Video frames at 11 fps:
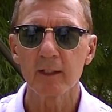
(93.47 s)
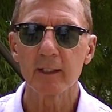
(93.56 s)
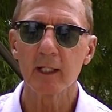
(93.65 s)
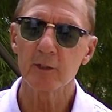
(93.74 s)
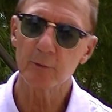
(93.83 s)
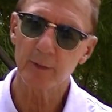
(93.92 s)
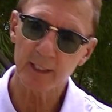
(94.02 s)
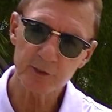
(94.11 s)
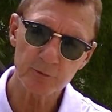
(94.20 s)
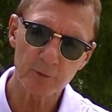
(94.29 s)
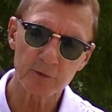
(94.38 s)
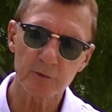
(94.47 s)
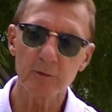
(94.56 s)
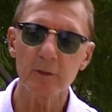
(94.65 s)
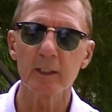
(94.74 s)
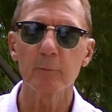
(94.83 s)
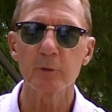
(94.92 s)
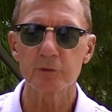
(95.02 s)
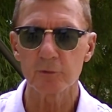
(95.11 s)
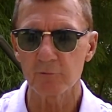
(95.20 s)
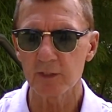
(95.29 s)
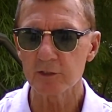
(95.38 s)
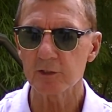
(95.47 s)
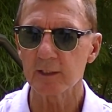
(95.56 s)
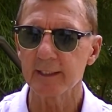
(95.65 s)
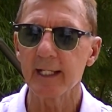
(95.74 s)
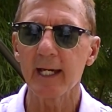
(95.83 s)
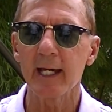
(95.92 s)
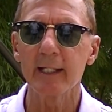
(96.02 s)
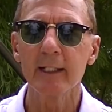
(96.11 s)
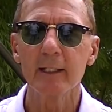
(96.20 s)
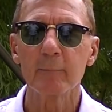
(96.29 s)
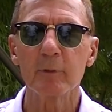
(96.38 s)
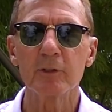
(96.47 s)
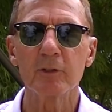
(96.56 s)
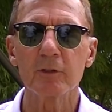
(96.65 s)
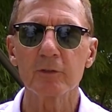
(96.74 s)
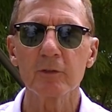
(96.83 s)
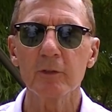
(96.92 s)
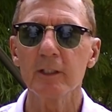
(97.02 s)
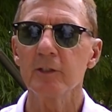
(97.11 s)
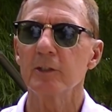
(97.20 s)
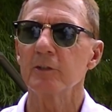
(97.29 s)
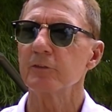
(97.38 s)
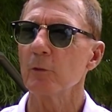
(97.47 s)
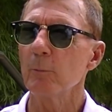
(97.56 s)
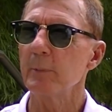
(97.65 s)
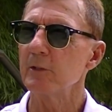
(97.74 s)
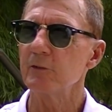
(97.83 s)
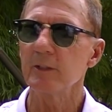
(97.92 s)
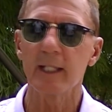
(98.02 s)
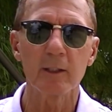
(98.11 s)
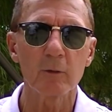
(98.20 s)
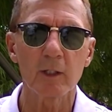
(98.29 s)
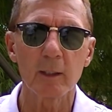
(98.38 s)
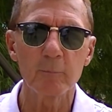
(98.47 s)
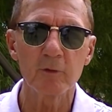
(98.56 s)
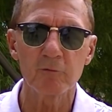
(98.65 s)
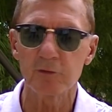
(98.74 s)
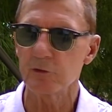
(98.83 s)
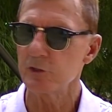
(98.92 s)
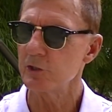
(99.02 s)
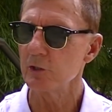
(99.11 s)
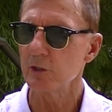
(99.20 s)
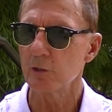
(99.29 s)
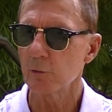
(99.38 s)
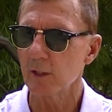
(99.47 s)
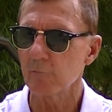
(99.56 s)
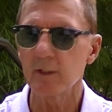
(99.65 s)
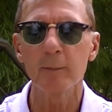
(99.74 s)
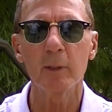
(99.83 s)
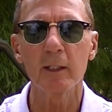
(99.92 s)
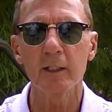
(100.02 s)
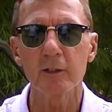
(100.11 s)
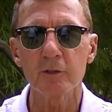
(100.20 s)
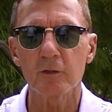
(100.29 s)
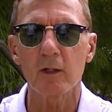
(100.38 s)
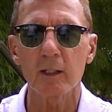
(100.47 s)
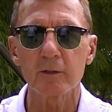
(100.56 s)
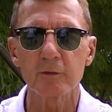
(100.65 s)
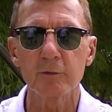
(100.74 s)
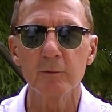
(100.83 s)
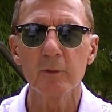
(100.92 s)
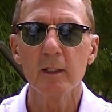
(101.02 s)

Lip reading: Now you had your attorney, which you eventually got, but your attorney is so busy they don't come to visit you. You don't have anybody to talk to.